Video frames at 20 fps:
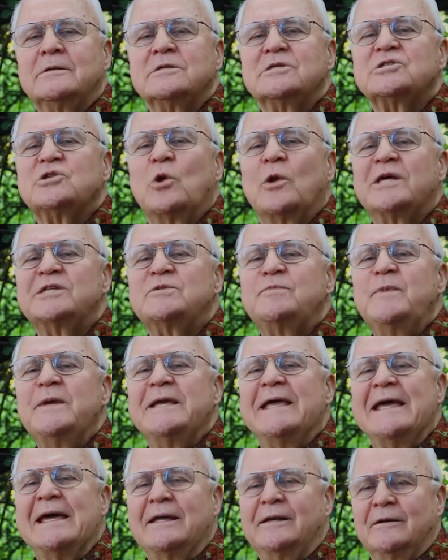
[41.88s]
So let's
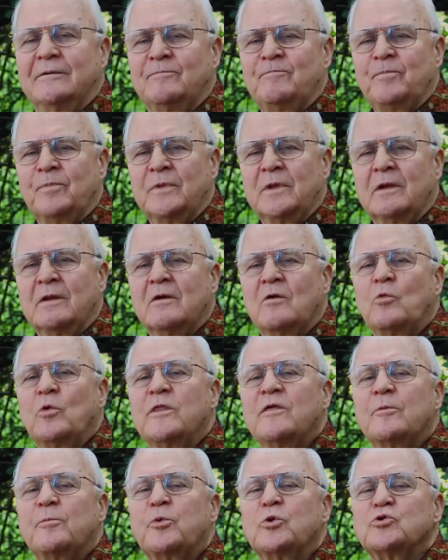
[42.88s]
begin
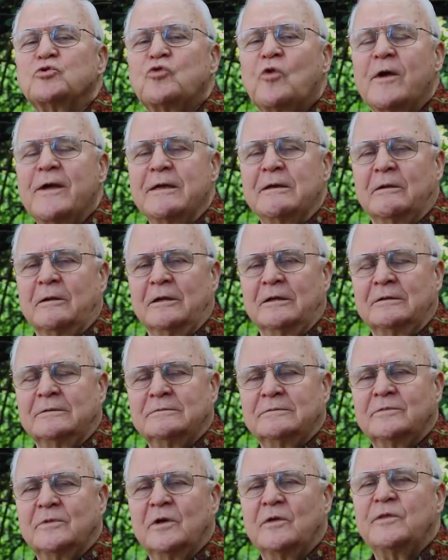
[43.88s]
with a portrayal
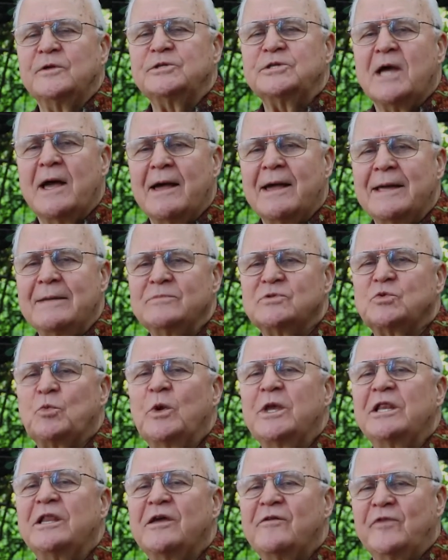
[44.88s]
of the times
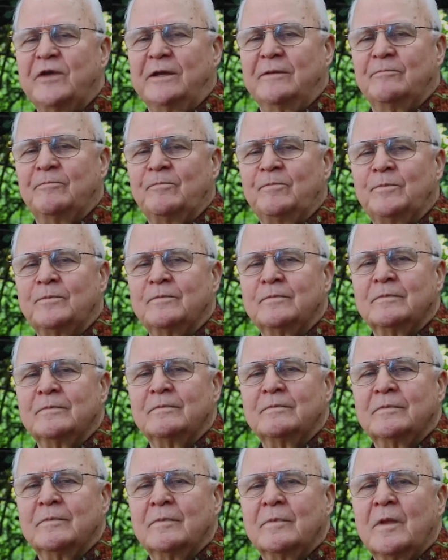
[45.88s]
we live in.
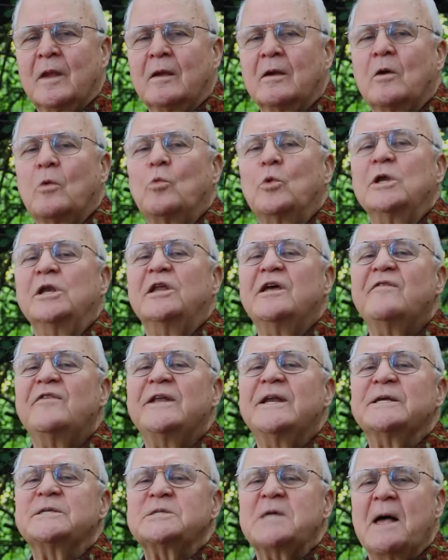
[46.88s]
We live
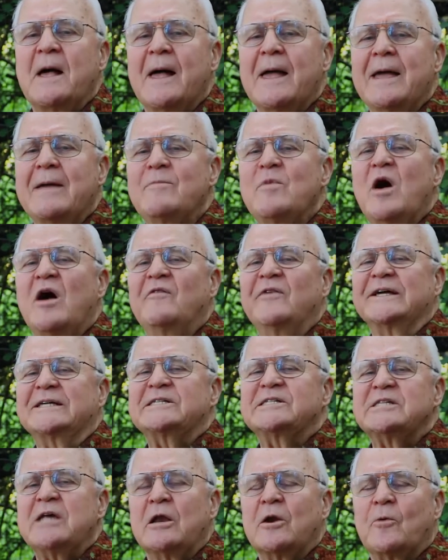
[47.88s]
in a time of
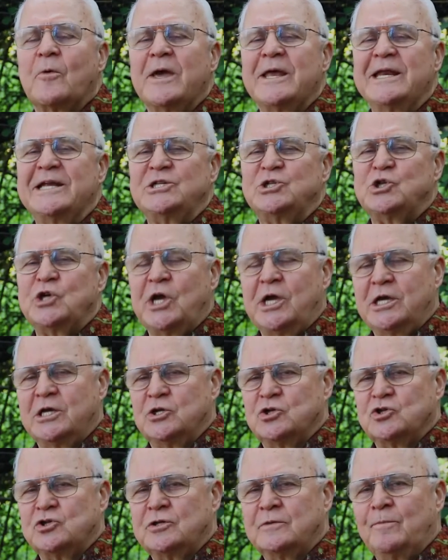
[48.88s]
accelerated
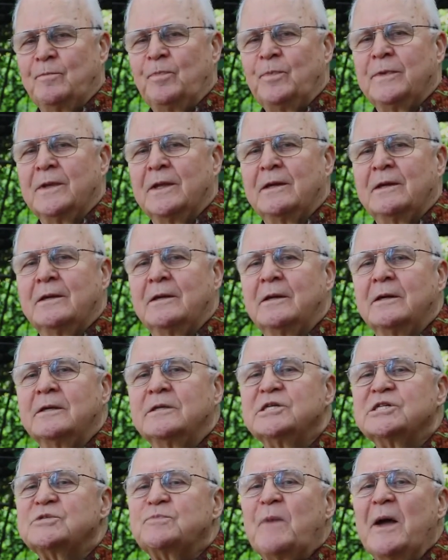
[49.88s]
change.
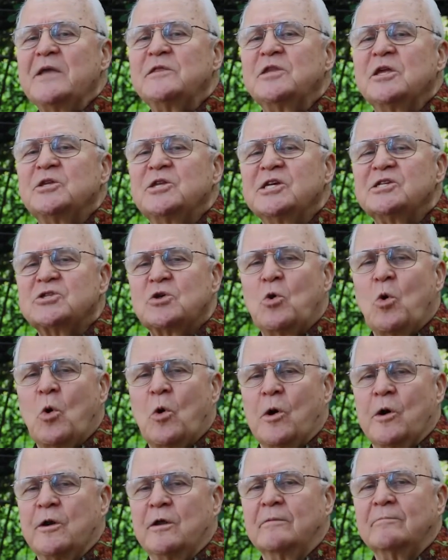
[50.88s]
Despite the
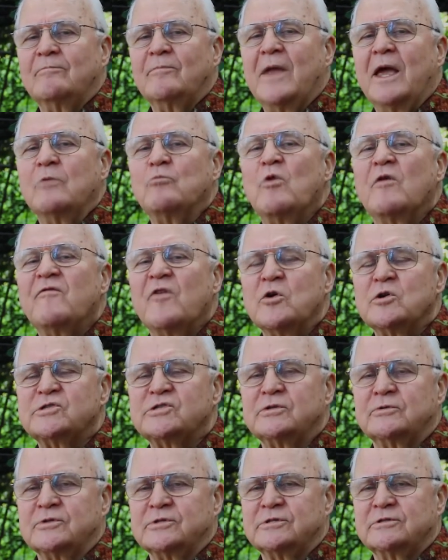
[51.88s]
discord and
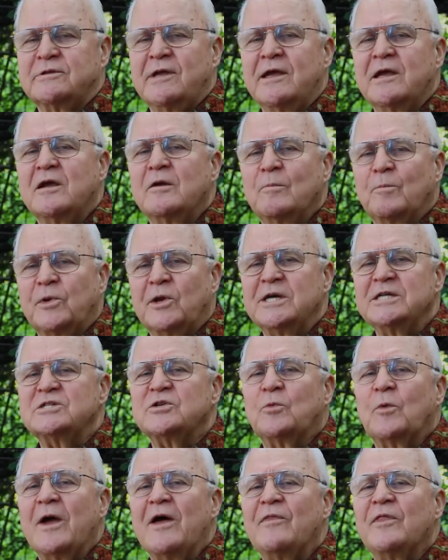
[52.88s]
reversals taking place
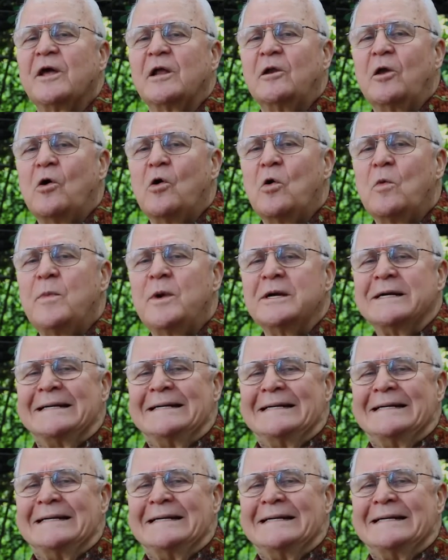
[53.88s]
around the globe,